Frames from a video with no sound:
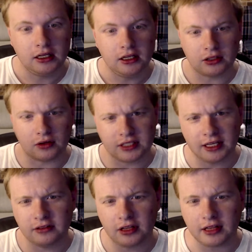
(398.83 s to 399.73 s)
So it
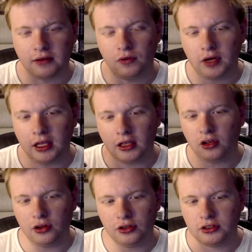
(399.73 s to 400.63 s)
seems like they
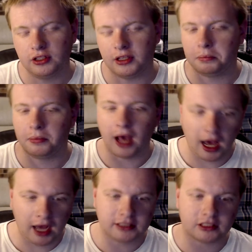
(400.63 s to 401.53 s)
reused the
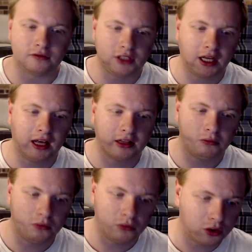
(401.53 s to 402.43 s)
parts of Darth
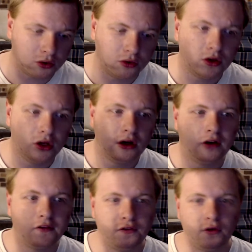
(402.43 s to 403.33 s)
Maul
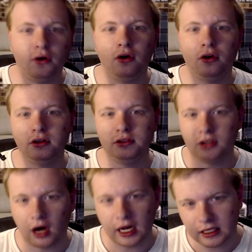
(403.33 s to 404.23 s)
for
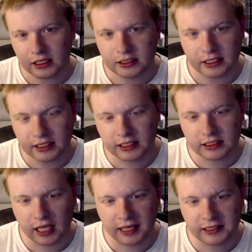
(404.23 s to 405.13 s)
Nihilus in this
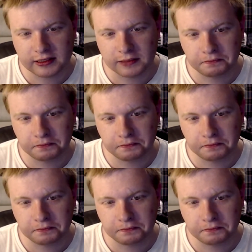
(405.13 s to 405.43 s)
case,